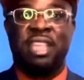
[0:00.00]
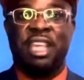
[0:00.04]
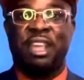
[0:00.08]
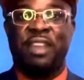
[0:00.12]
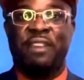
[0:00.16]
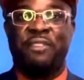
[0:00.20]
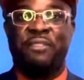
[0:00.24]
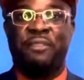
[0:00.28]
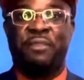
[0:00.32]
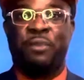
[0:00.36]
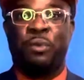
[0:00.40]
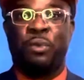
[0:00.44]

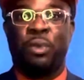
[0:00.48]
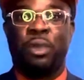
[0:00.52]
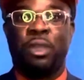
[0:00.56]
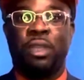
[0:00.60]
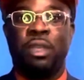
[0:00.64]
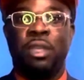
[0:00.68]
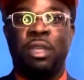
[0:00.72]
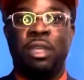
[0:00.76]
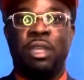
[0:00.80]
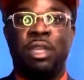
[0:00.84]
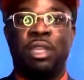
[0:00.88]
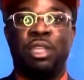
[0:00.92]
Therefore,
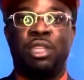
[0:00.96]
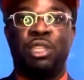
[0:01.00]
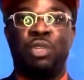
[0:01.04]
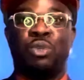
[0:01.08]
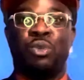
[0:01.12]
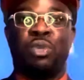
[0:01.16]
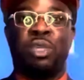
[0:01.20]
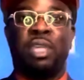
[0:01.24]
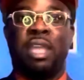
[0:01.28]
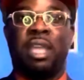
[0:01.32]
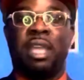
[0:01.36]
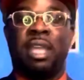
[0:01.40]
you
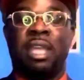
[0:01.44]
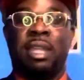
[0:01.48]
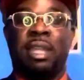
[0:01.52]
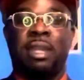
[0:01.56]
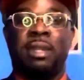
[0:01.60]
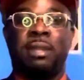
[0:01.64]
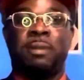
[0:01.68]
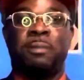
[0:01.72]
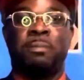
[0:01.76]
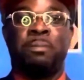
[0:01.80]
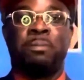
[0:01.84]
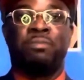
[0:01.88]

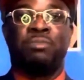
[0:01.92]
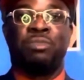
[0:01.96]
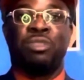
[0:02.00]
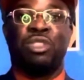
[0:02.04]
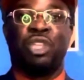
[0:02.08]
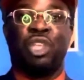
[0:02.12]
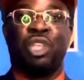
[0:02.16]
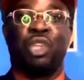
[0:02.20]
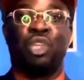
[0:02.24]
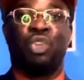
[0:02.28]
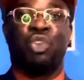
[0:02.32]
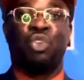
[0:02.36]
can
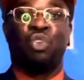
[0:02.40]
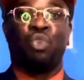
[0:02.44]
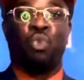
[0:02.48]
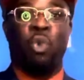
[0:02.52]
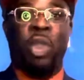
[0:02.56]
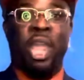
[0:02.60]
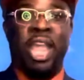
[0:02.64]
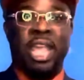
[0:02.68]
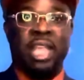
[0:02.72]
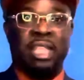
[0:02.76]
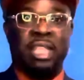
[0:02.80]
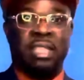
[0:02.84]

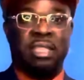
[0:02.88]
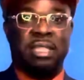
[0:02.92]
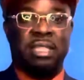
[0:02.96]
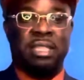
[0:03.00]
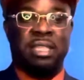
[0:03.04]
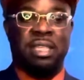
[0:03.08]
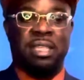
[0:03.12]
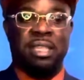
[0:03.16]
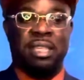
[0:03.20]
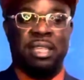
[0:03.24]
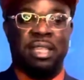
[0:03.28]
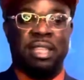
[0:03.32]
grant
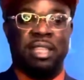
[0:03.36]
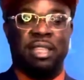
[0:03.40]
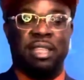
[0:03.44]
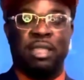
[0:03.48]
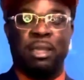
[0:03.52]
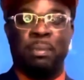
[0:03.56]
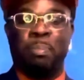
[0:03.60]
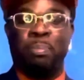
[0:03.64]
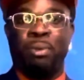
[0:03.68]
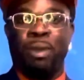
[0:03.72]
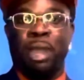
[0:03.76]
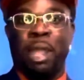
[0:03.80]

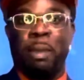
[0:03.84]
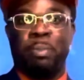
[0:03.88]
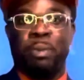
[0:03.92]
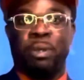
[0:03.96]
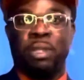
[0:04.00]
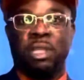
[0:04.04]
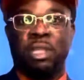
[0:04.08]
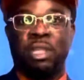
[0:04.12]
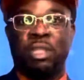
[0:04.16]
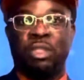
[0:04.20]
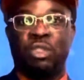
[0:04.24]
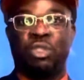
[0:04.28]
the
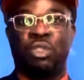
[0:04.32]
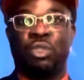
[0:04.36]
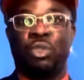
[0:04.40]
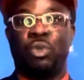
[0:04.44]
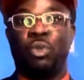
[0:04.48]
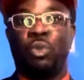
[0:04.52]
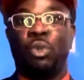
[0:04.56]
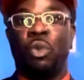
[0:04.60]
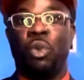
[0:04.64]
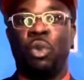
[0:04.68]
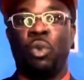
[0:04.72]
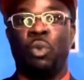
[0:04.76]
property to
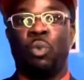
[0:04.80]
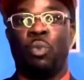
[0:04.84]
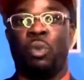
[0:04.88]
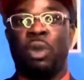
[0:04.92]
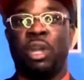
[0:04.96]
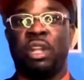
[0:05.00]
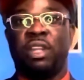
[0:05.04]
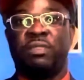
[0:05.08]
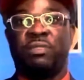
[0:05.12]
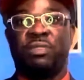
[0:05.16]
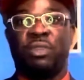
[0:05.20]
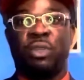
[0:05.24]

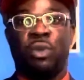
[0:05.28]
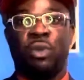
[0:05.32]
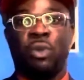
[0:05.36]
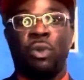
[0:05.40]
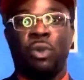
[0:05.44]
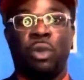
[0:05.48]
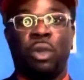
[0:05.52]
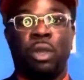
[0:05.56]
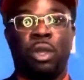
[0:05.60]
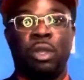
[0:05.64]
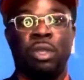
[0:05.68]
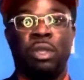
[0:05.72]
one of
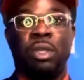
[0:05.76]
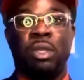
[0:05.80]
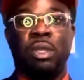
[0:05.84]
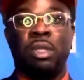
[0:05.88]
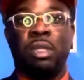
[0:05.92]
your